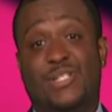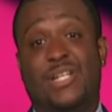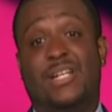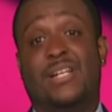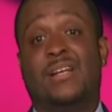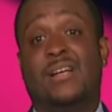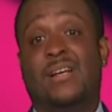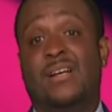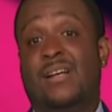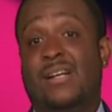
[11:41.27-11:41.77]

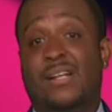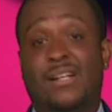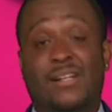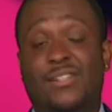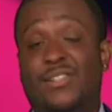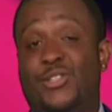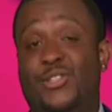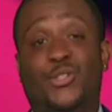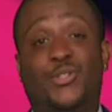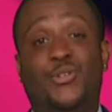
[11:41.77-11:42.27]

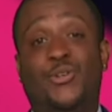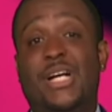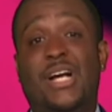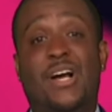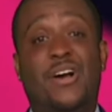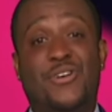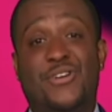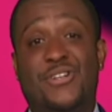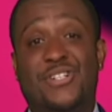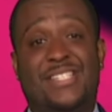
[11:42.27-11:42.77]

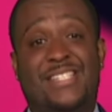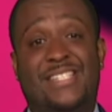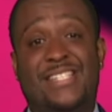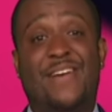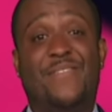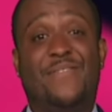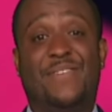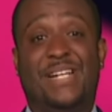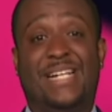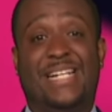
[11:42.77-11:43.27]

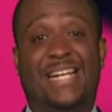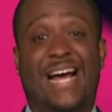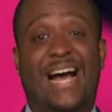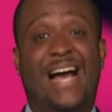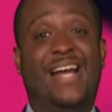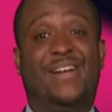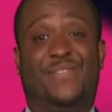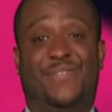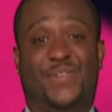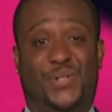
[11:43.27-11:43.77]

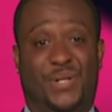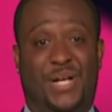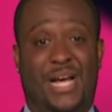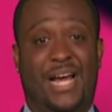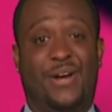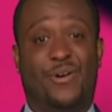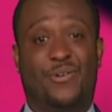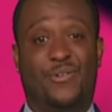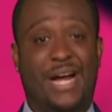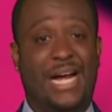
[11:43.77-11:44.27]

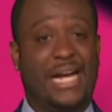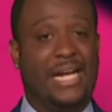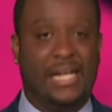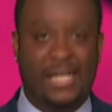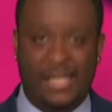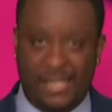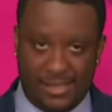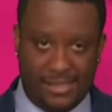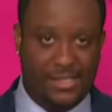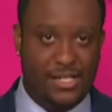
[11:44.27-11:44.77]
9,379
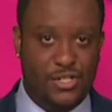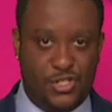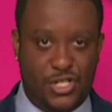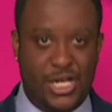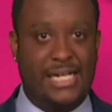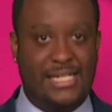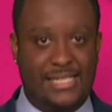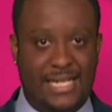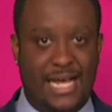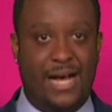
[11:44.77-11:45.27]
of you got it
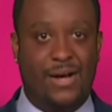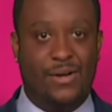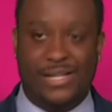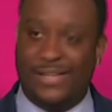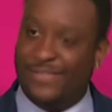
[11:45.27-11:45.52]
right.